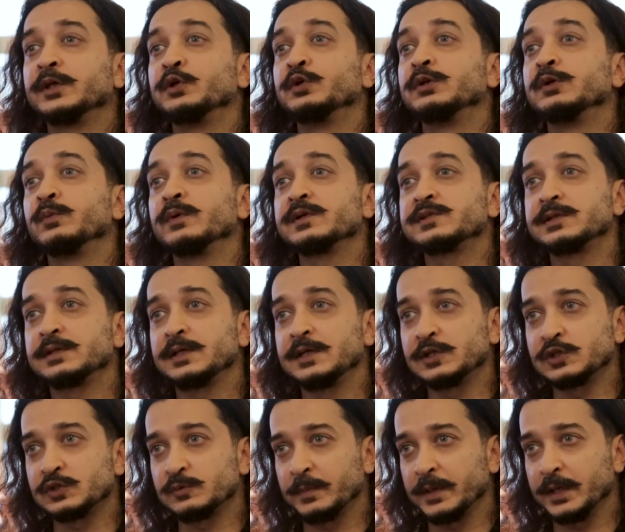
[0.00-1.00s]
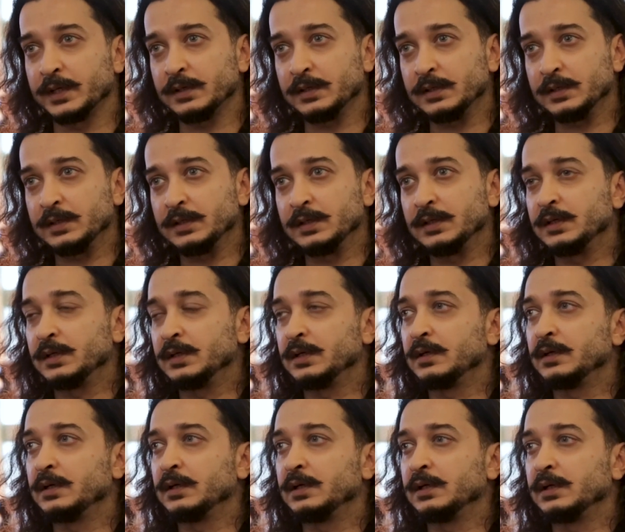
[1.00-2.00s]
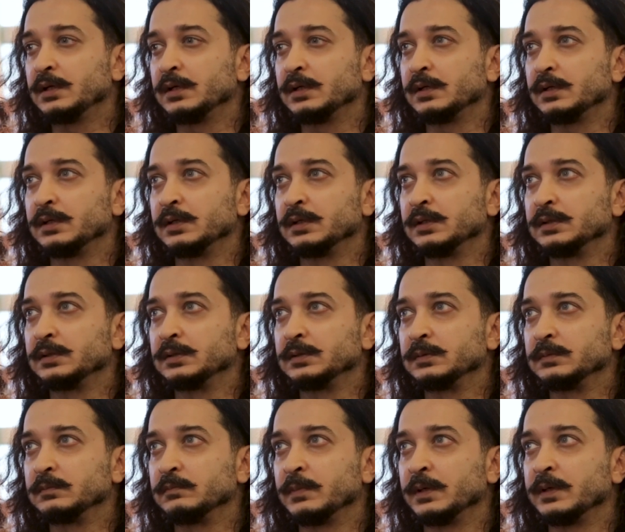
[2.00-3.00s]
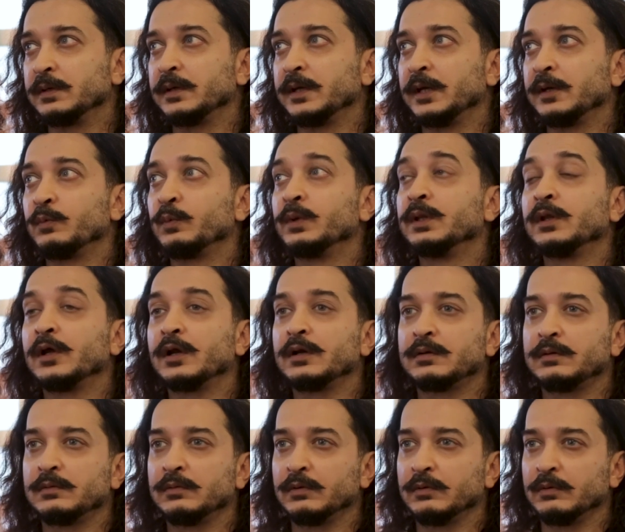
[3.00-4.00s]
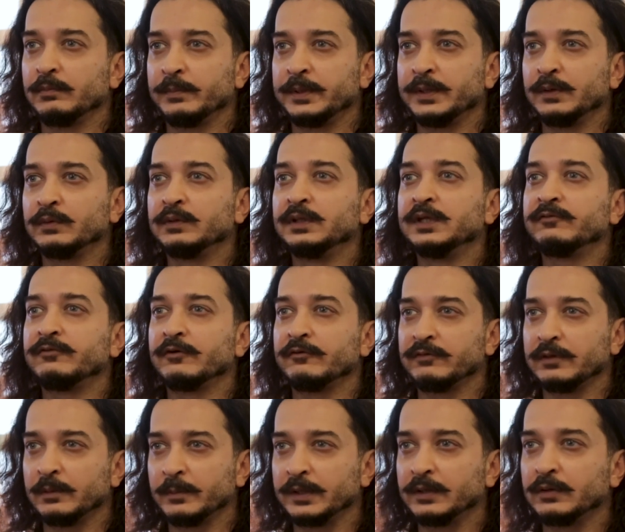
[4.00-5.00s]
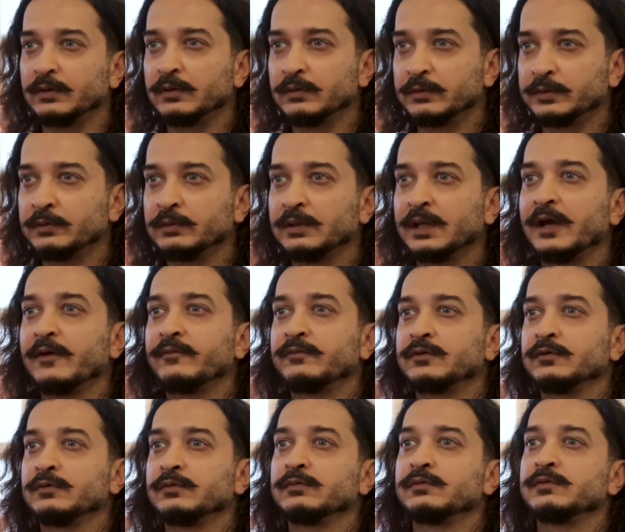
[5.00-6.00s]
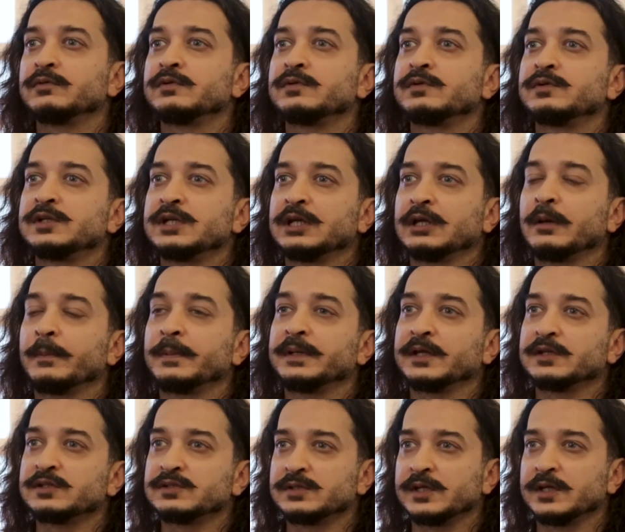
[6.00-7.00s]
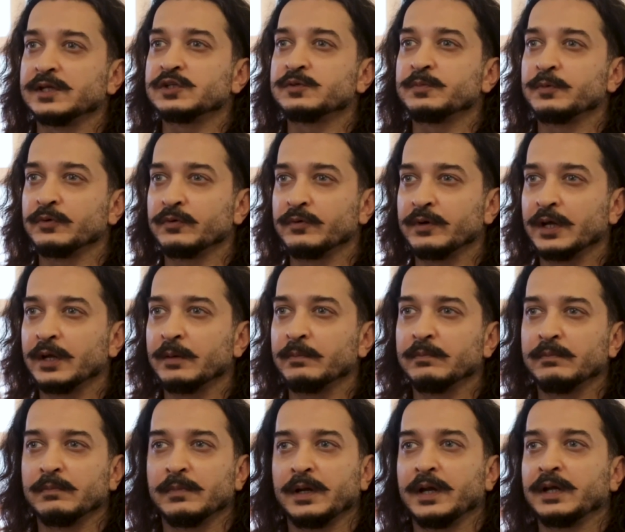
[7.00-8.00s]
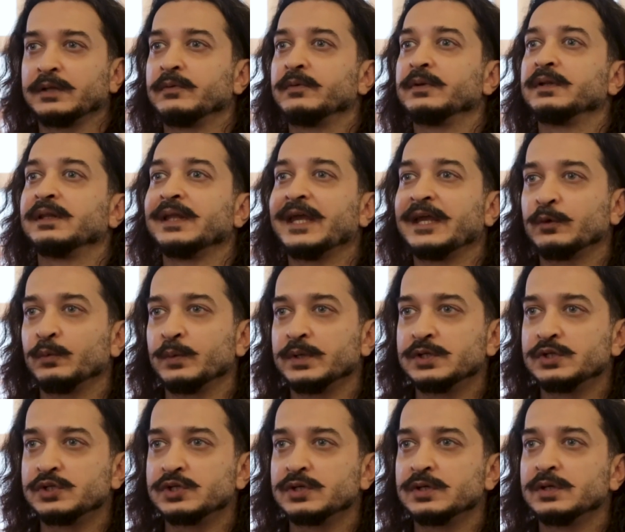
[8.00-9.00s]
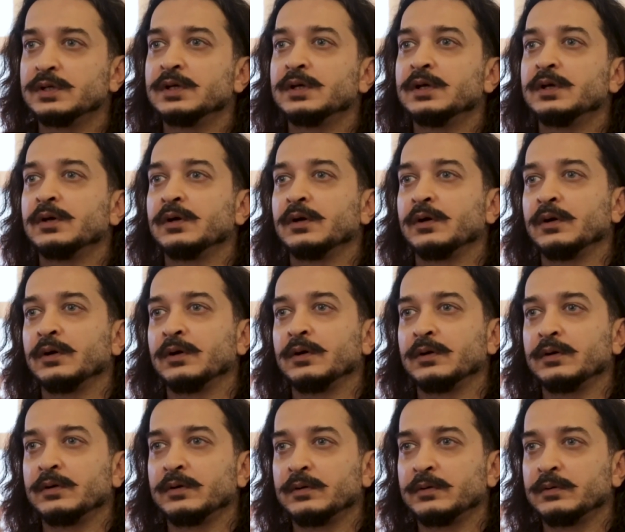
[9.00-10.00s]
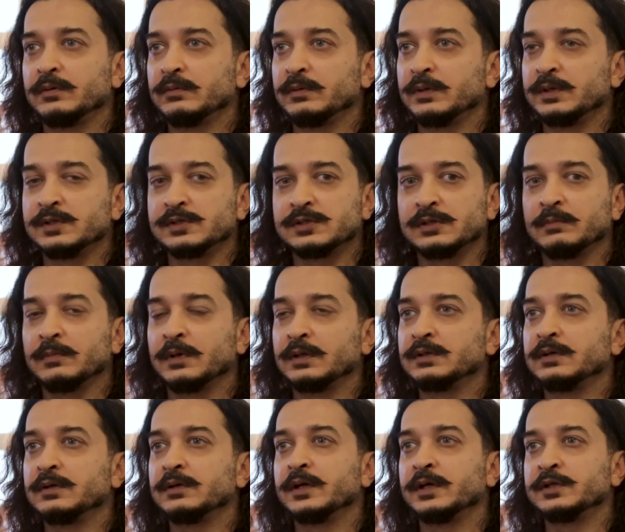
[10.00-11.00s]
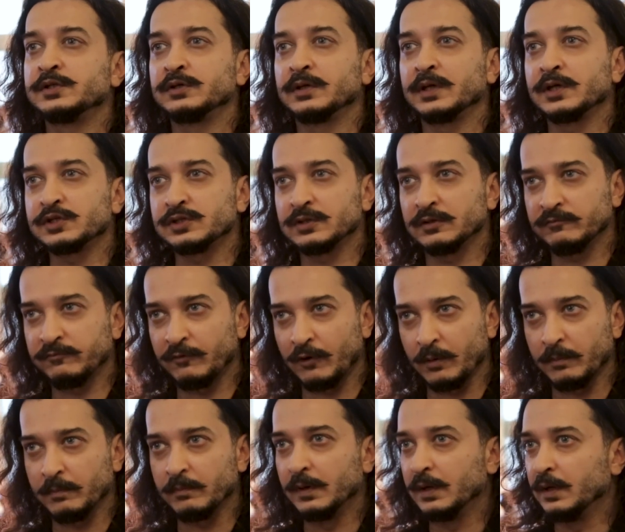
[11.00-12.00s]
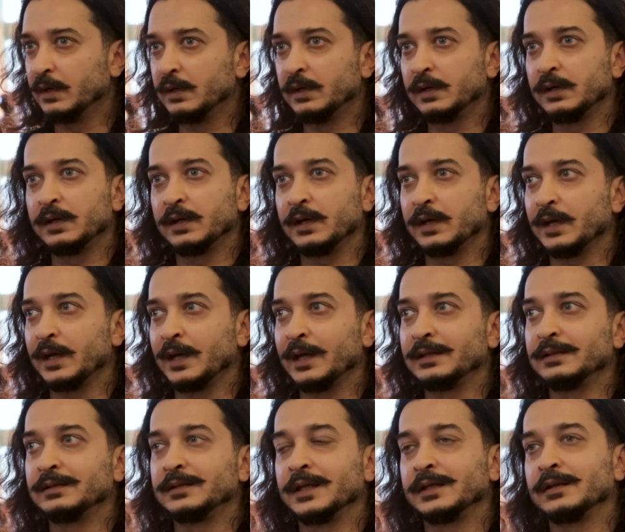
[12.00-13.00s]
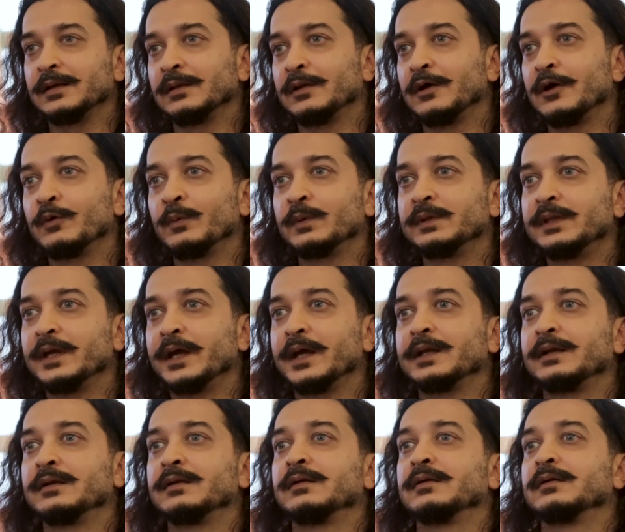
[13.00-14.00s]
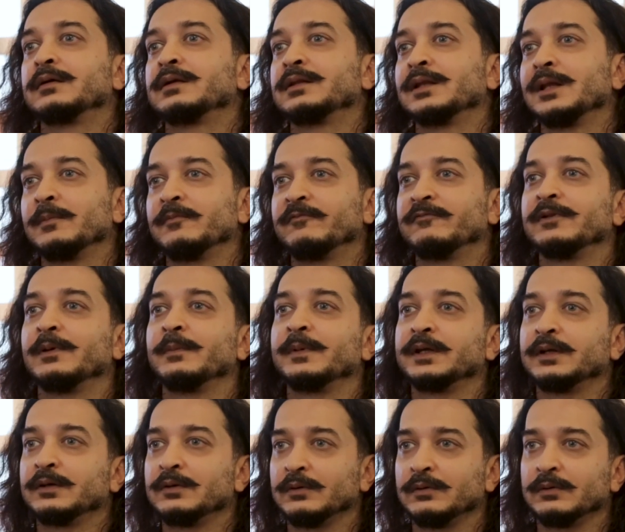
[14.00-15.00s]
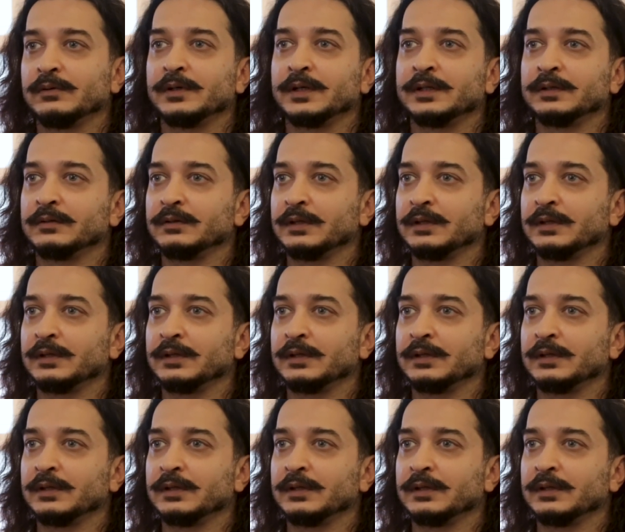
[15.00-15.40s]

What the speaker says: a university in Spain. But it will not be only for flamenco. You'll have to take up an exchange program either in language or in some other educational form, and then along with that club flamenco and